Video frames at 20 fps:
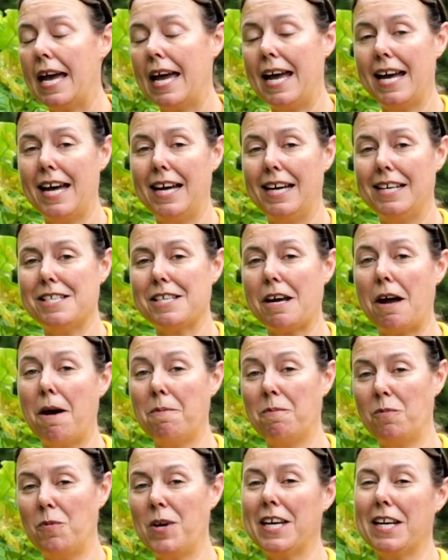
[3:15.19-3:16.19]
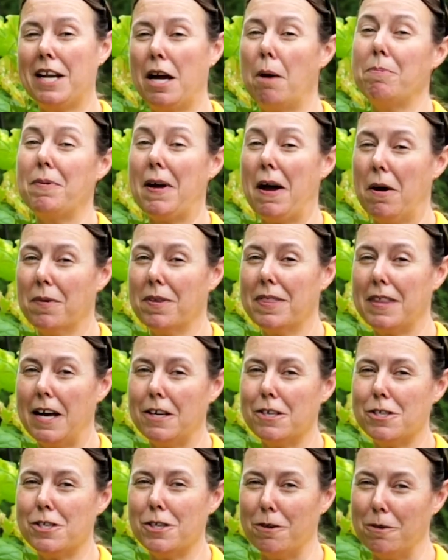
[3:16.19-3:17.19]
and um, we can help you out with
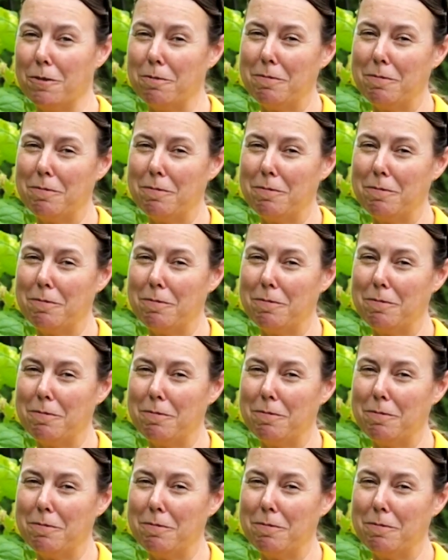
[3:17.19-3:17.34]
that too.